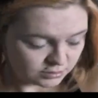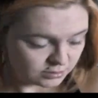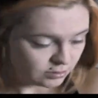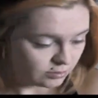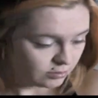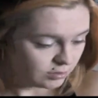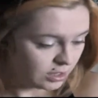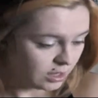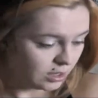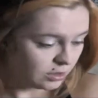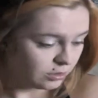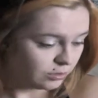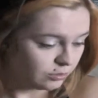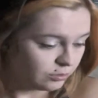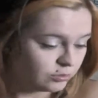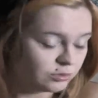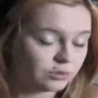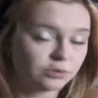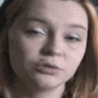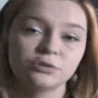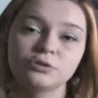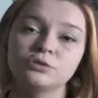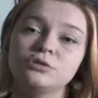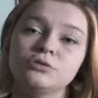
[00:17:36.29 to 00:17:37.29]
So yeah,
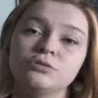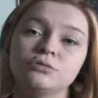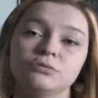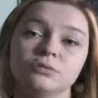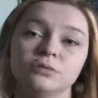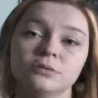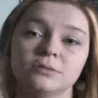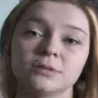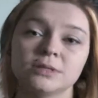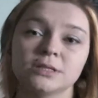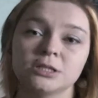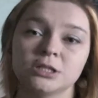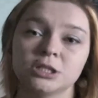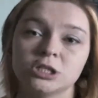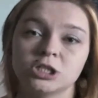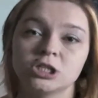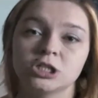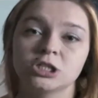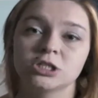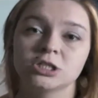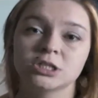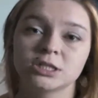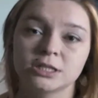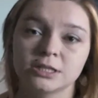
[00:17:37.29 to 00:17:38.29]
those are the 2 newest
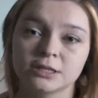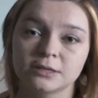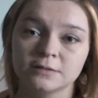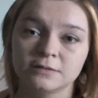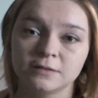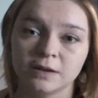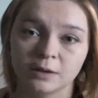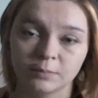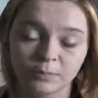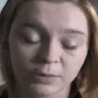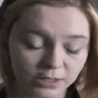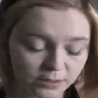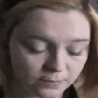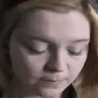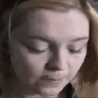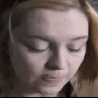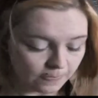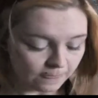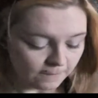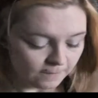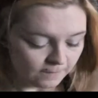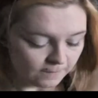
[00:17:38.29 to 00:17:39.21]
additions to the family.